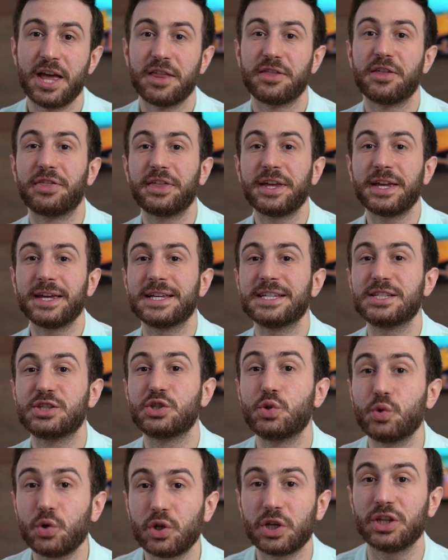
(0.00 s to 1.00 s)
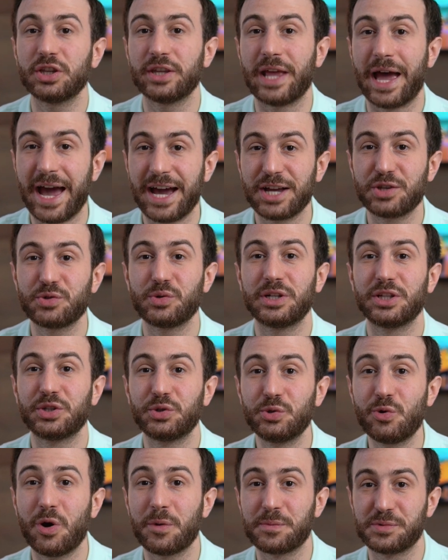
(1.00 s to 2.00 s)
The thing is, you can actually
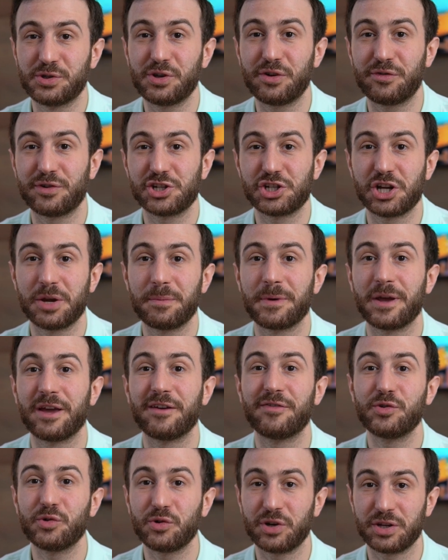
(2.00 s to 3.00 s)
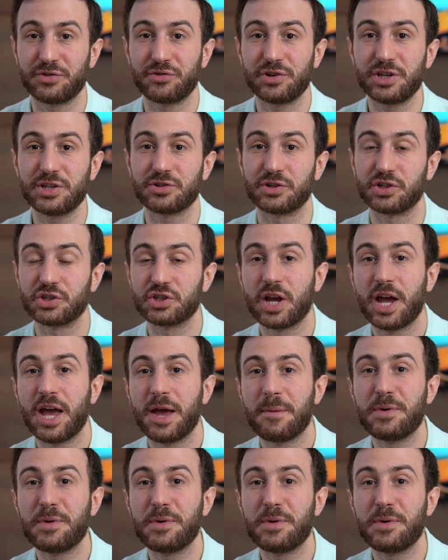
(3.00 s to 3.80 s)
do observership if you're in research